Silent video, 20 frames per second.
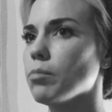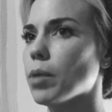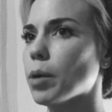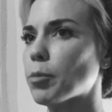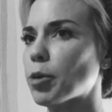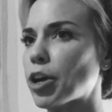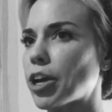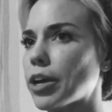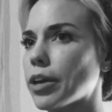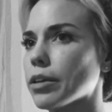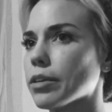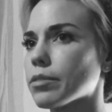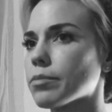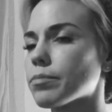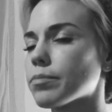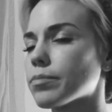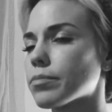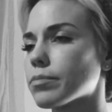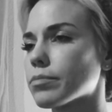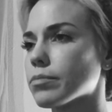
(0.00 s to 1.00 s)
Memory.
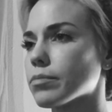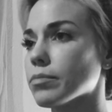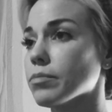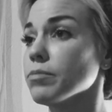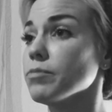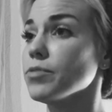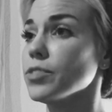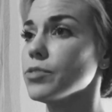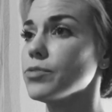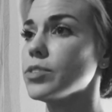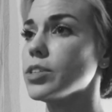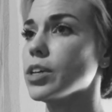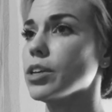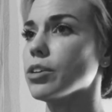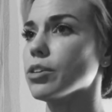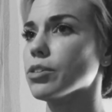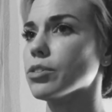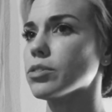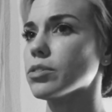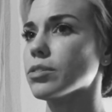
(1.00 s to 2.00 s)

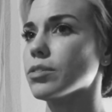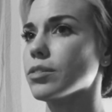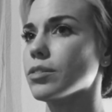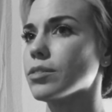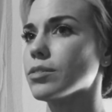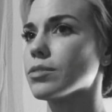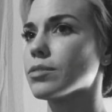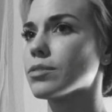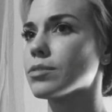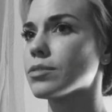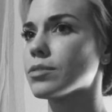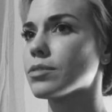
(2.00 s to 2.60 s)
15 years old.